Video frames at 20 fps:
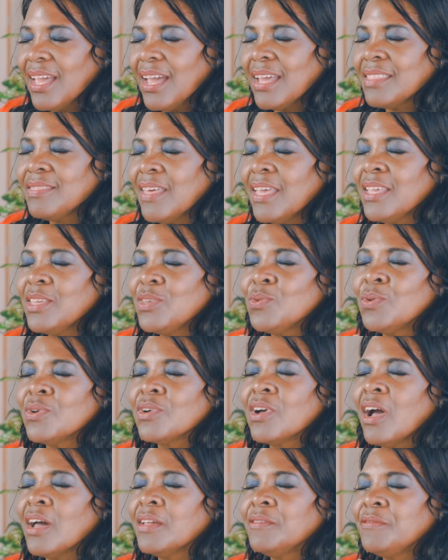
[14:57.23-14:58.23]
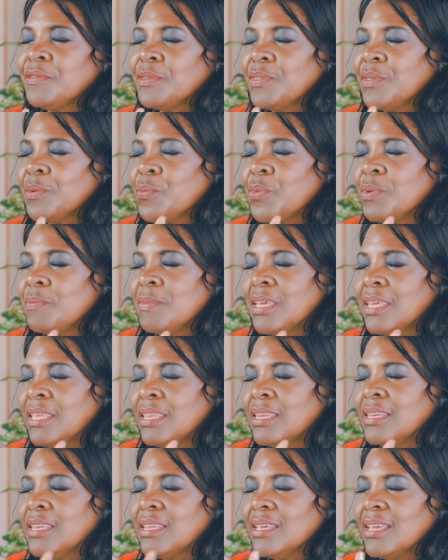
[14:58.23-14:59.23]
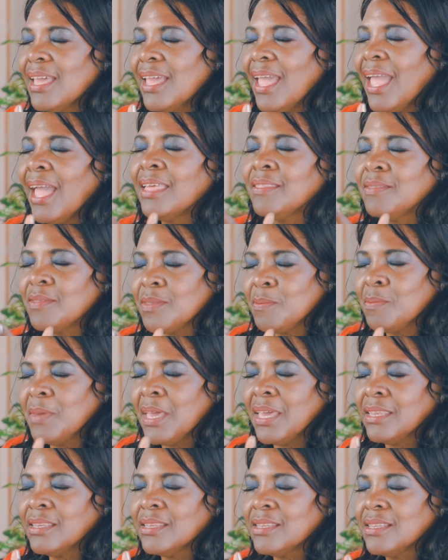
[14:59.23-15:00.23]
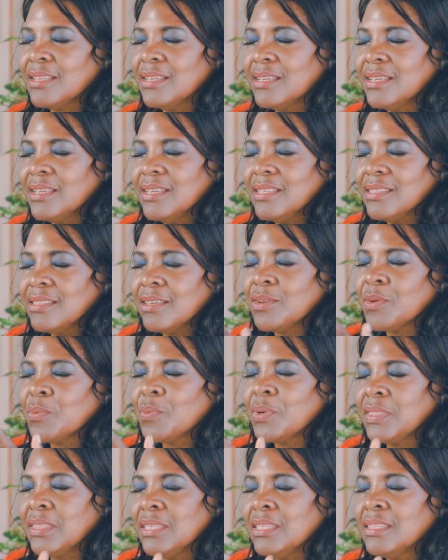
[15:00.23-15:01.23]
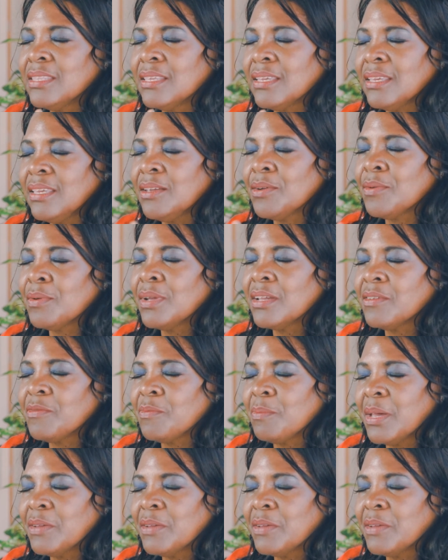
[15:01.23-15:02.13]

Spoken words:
I thank you, O God, for the women and the men that are within the hearing of